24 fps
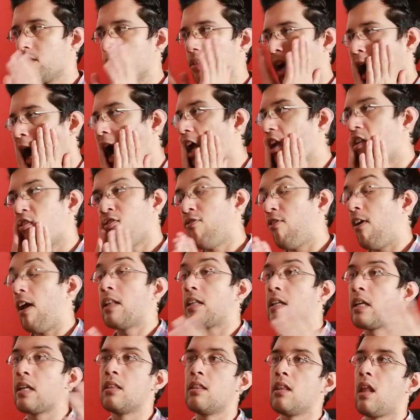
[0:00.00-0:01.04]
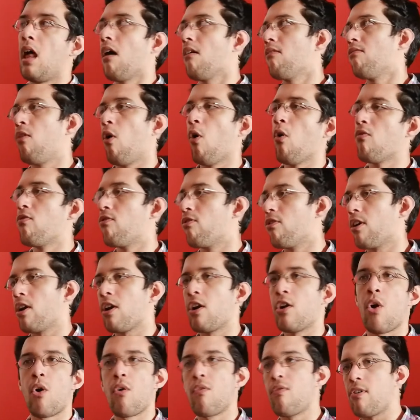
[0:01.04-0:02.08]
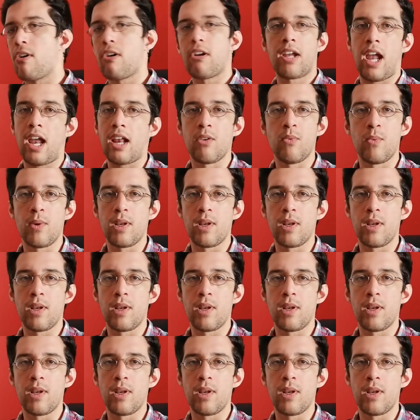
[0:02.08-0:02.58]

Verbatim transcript: I fell in love over and over again